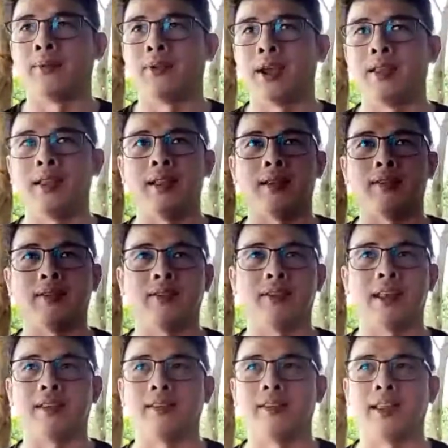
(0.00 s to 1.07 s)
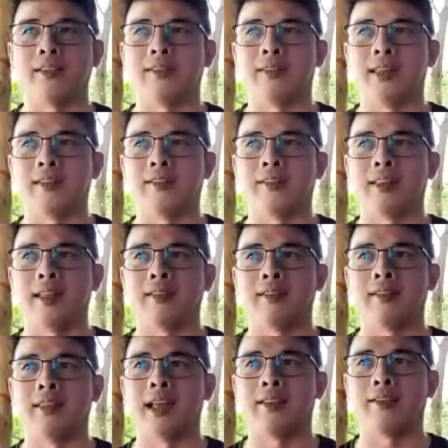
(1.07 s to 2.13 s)
So I think
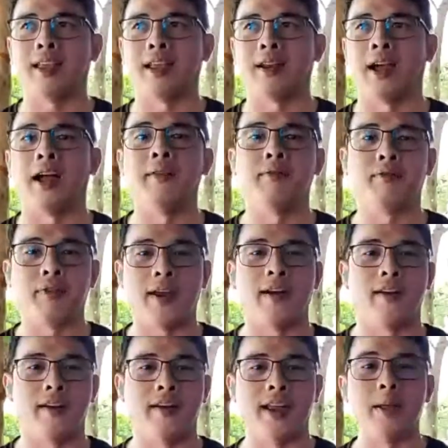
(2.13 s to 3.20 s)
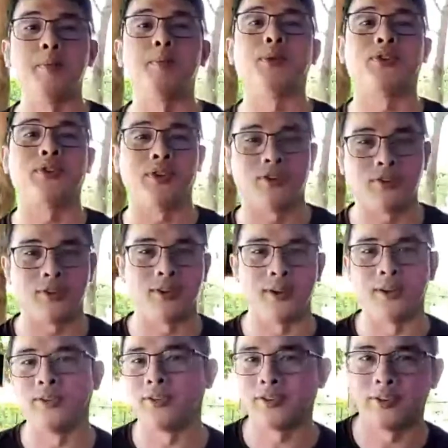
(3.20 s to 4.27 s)
that's an unfair imposition
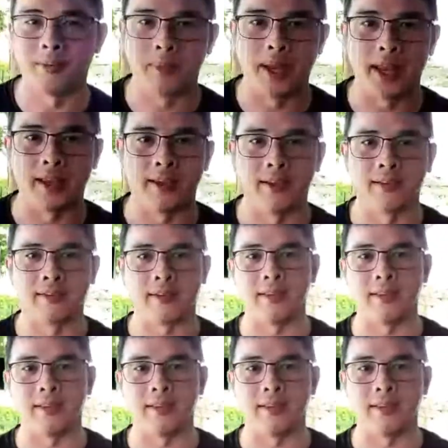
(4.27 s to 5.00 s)
on just the millennials.